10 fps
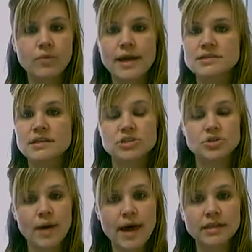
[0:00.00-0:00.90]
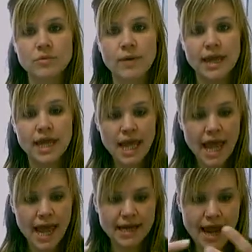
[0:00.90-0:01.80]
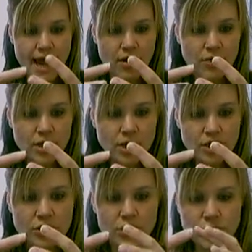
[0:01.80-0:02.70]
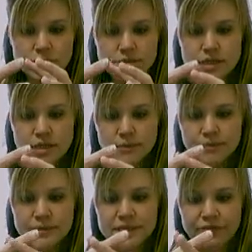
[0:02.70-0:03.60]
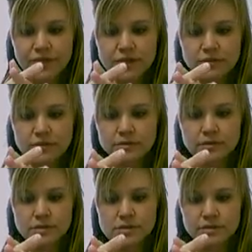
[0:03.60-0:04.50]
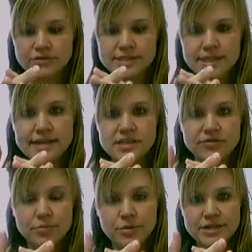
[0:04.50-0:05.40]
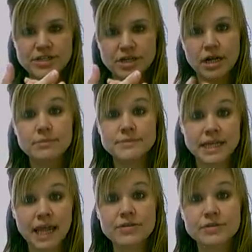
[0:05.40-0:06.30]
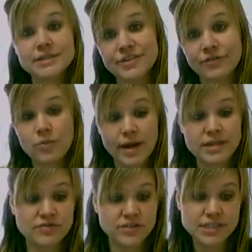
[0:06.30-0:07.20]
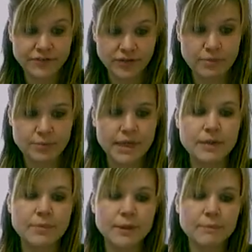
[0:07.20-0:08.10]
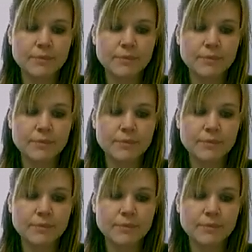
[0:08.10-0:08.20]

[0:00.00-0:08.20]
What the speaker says: way, a sexuality way, and how those different sort of sites of oppression come together in different ways for different people.